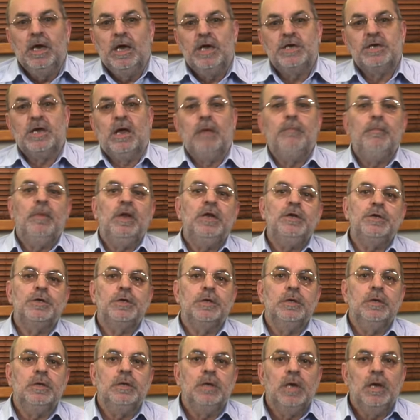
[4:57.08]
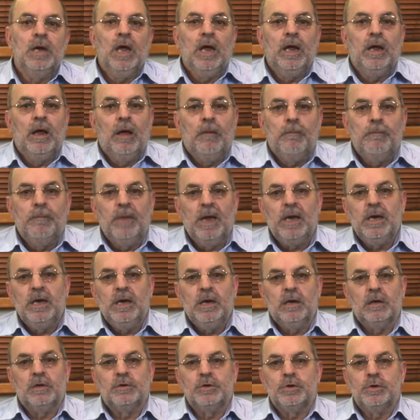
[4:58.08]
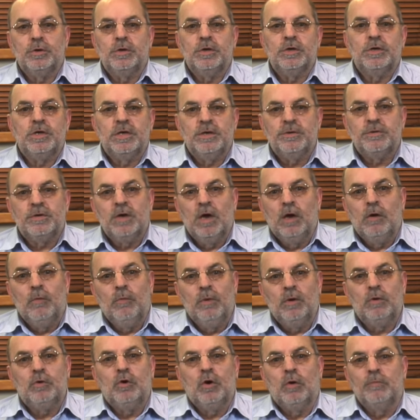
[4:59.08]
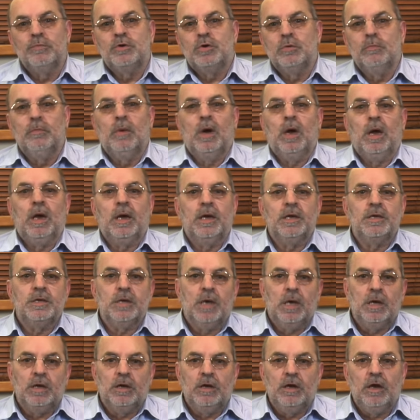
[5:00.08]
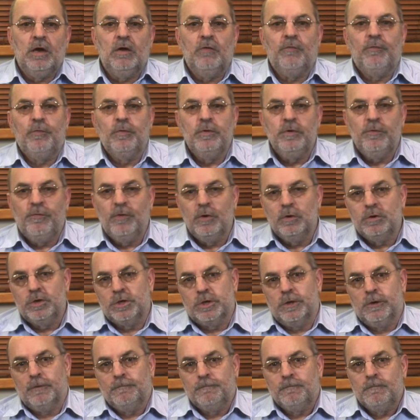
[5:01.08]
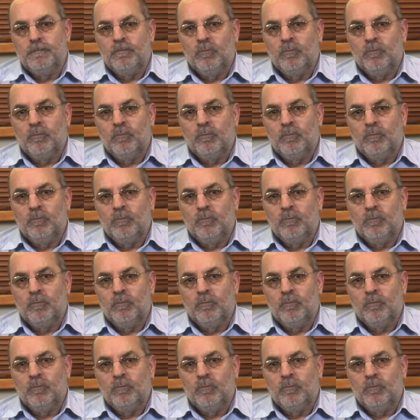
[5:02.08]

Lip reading: As I mentioned, many alternatives will come to market in the near future.